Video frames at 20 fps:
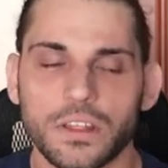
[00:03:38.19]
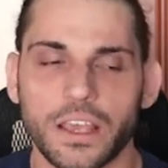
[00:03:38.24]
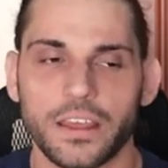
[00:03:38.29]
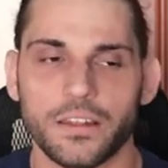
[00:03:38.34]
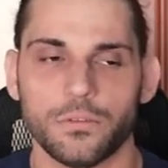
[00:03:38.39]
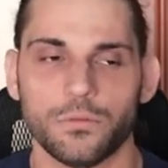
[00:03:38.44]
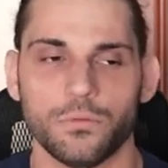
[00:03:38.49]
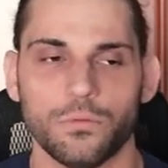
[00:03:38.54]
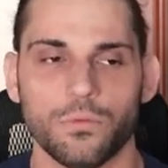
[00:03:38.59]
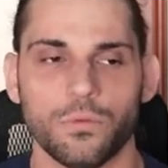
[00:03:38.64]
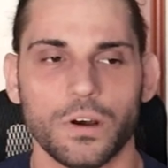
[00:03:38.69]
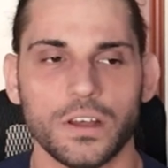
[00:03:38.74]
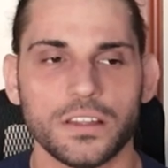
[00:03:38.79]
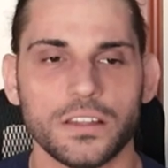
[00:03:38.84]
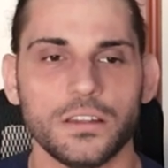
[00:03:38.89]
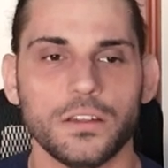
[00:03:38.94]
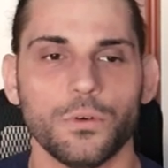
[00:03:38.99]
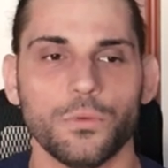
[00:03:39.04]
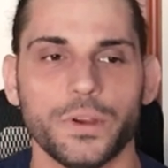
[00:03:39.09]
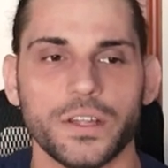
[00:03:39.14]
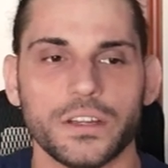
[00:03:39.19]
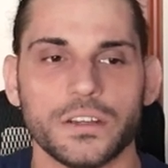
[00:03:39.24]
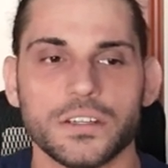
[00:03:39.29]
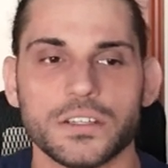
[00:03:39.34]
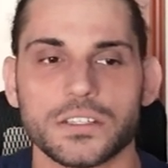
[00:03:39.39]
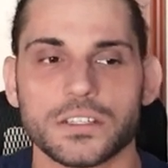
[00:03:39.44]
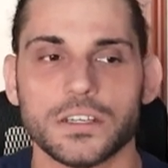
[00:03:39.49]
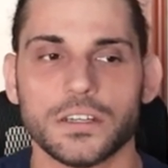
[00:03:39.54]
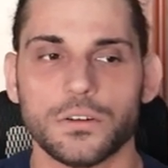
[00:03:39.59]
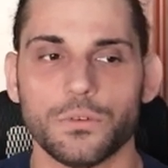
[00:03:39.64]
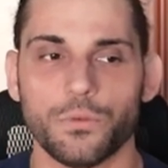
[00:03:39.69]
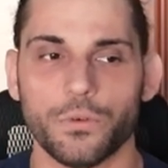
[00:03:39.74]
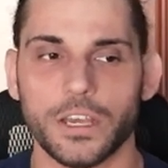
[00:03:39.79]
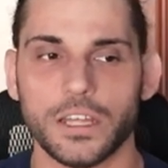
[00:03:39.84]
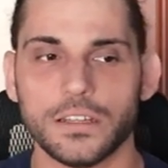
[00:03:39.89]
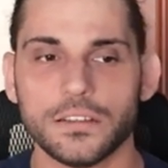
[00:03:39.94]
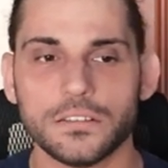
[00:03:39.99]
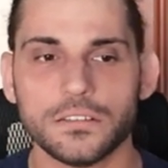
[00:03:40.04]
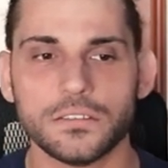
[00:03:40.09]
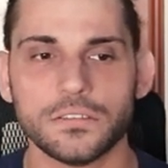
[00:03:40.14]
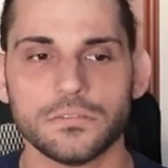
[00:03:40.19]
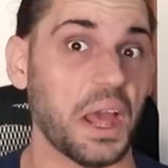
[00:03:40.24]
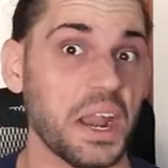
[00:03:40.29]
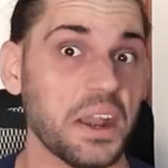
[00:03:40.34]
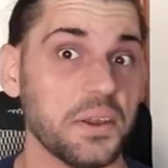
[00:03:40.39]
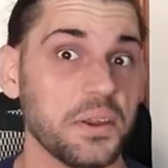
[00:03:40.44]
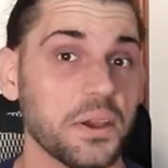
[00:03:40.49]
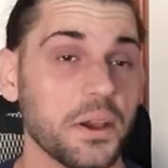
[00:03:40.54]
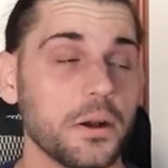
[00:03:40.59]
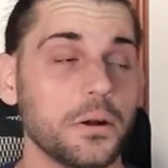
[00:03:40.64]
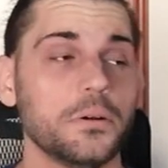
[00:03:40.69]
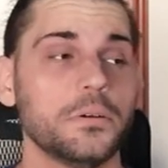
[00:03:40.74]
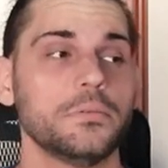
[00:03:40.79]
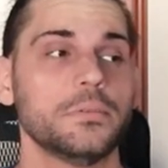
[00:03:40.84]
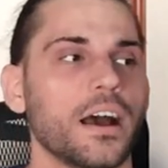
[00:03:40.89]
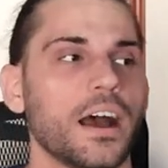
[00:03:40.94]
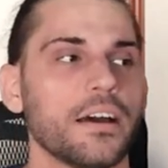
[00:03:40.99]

and what the winner is gonna win? I don't know.